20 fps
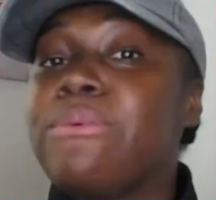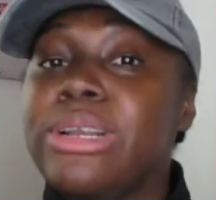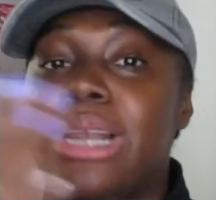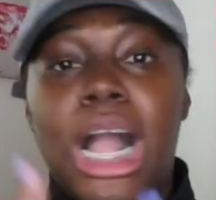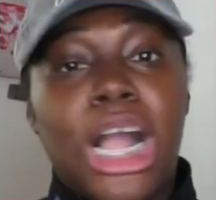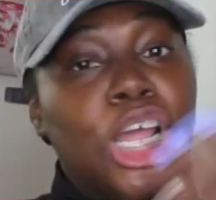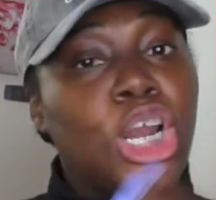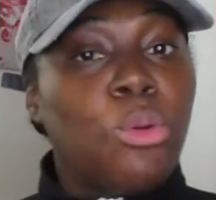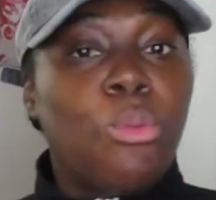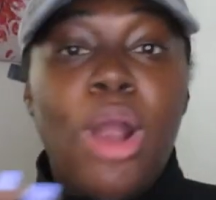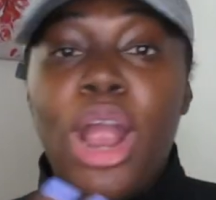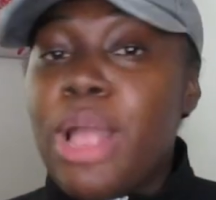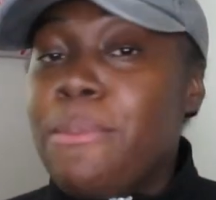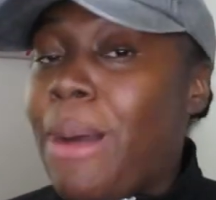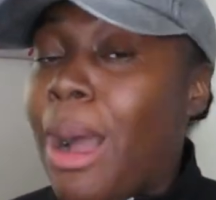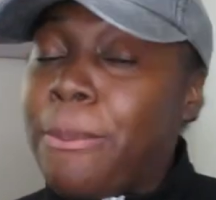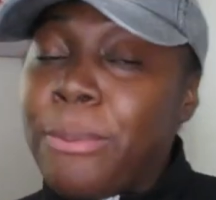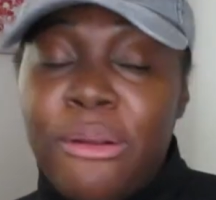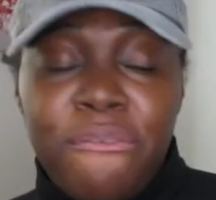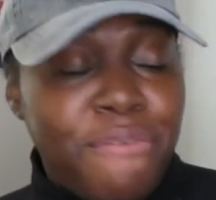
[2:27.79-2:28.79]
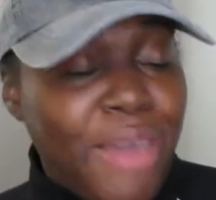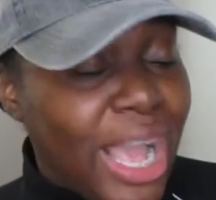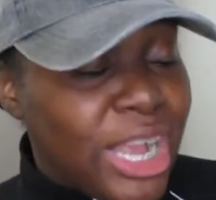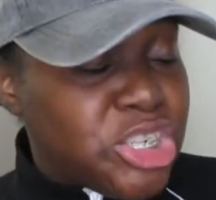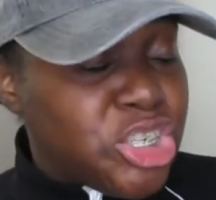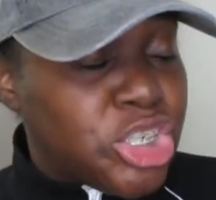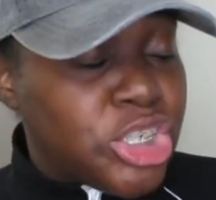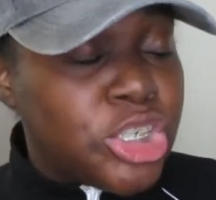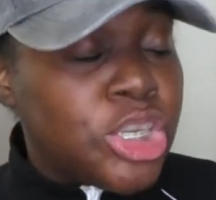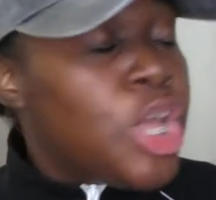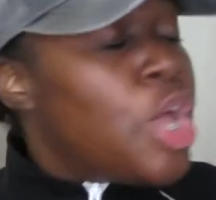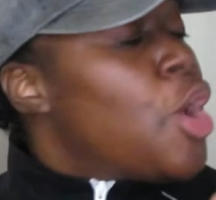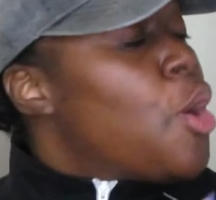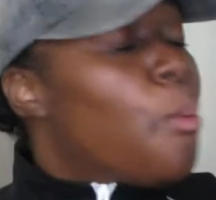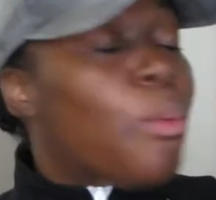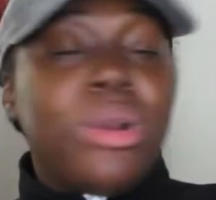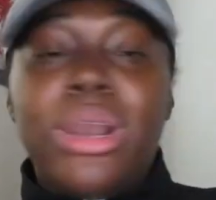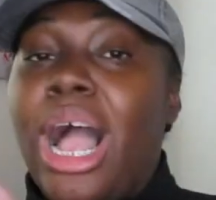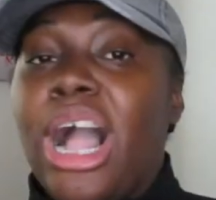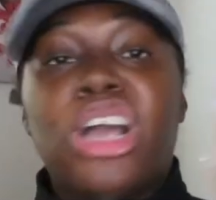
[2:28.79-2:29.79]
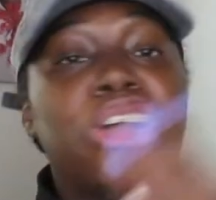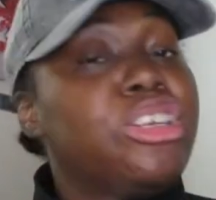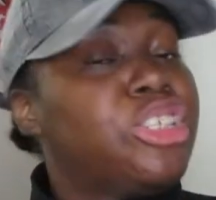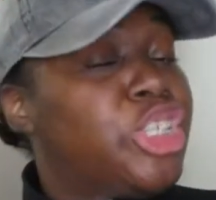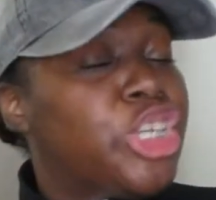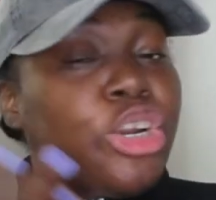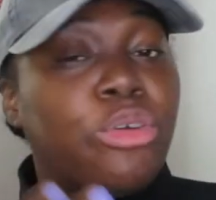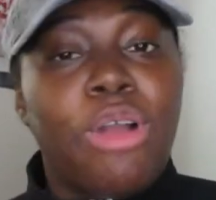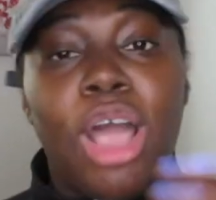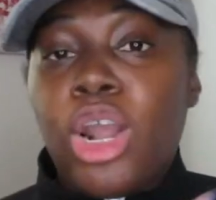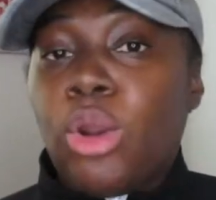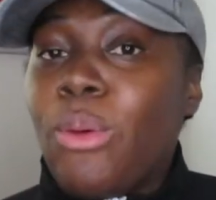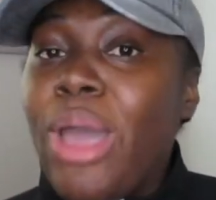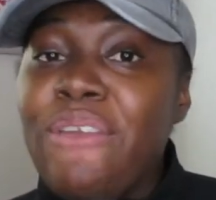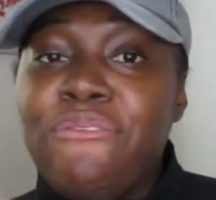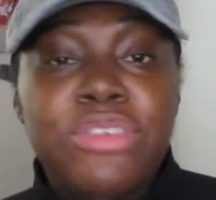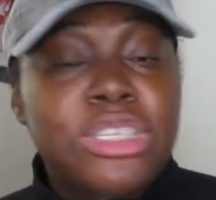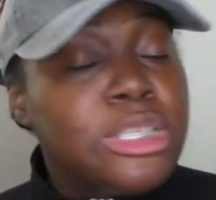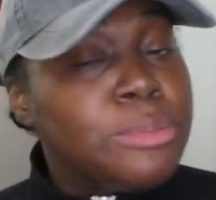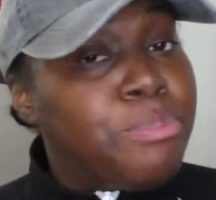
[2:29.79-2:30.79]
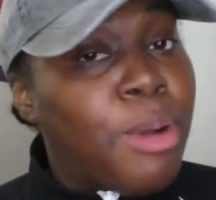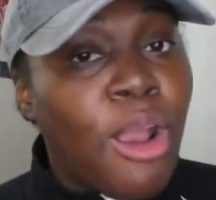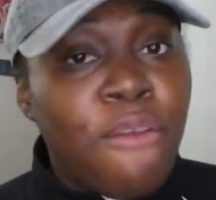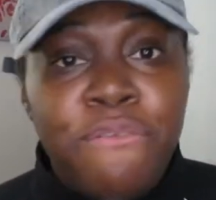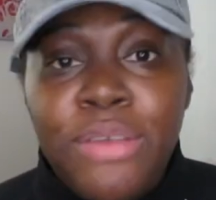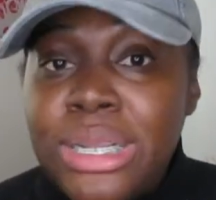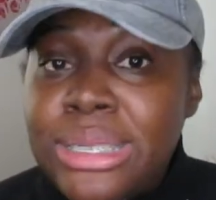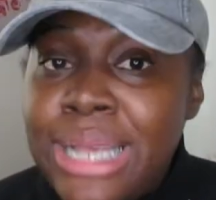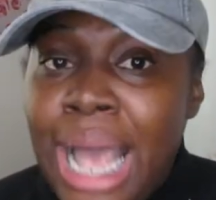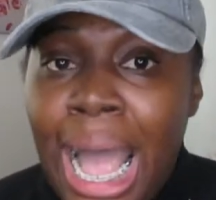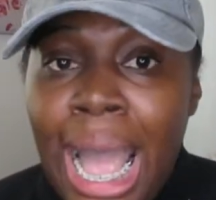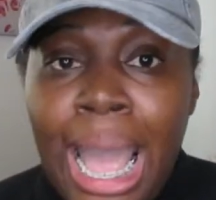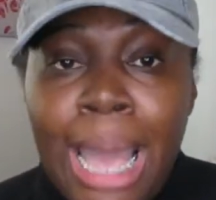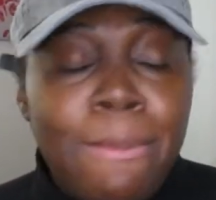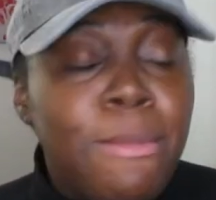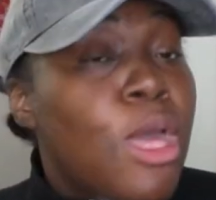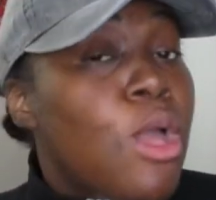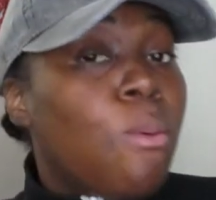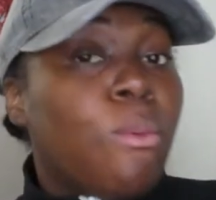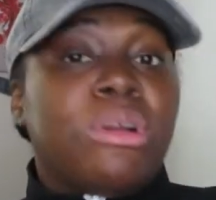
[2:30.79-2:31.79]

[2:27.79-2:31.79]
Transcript: We're not going to worry about perfection. We're not going to sit around and wait for some perfect time.